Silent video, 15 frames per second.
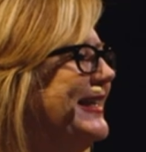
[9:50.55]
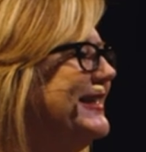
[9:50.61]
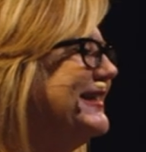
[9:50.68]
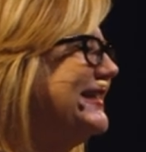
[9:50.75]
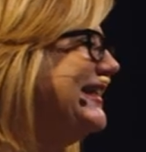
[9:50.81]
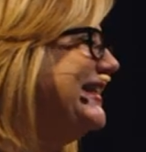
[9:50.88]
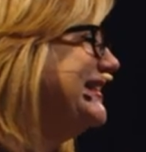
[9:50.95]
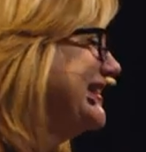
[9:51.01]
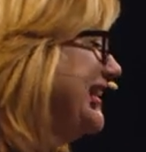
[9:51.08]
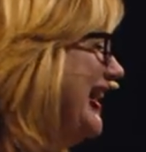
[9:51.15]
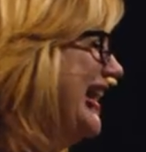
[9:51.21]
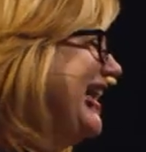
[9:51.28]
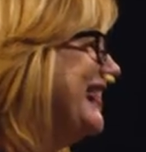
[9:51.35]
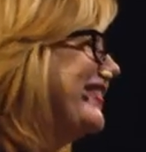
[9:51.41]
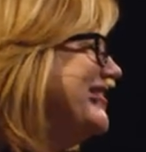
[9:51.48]
the seats.
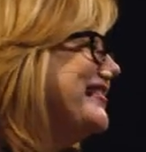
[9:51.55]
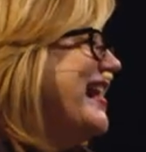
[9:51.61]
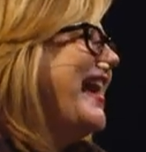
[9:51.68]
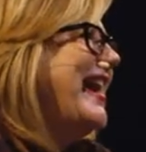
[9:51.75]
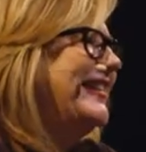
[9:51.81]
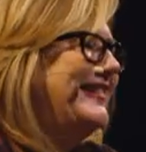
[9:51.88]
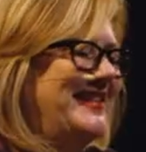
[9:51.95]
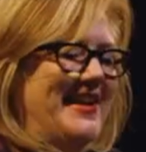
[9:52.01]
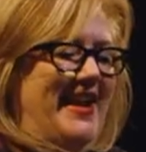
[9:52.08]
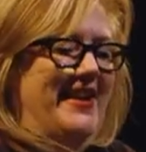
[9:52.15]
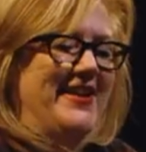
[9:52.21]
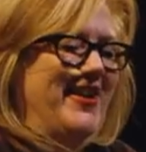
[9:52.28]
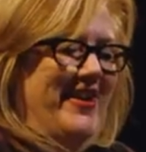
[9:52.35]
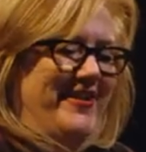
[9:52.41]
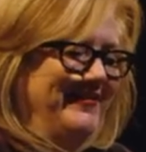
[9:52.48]
They're not. They're not.
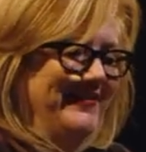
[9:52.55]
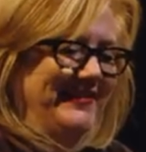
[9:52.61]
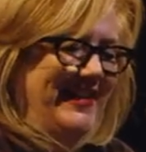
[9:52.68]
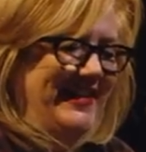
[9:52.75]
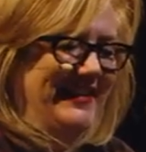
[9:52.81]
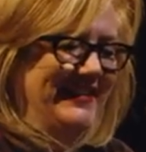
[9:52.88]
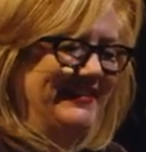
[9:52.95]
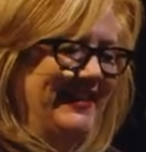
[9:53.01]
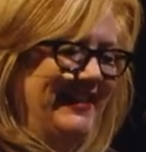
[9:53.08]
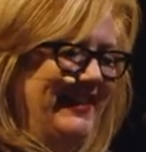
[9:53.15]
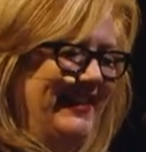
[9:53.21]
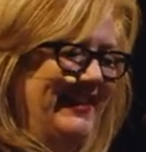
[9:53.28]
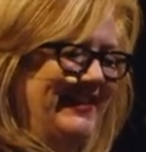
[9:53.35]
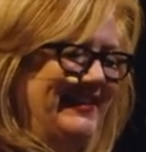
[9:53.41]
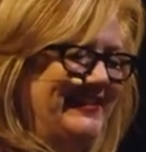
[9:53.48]
No. Uh,
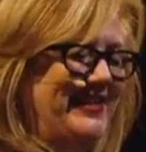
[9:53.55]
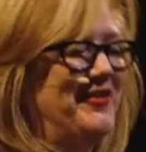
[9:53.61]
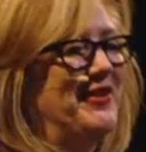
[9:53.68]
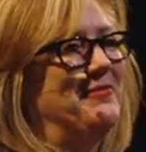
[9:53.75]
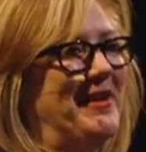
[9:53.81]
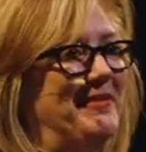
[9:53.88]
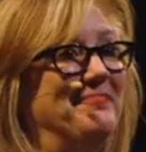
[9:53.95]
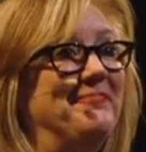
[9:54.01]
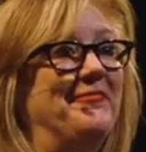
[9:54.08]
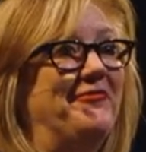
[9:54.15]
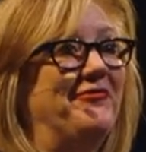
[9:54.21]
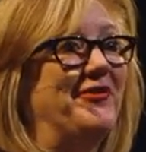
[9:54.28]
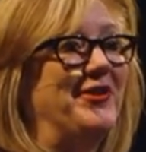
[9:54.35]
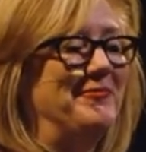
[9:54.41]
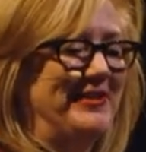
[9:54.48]
so anyway,
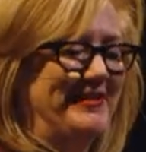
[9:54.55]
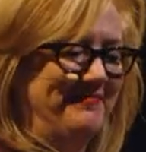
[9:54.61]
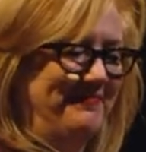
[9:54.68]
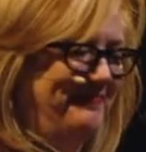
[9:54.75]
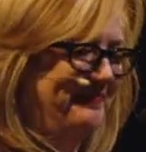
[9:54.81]
free one.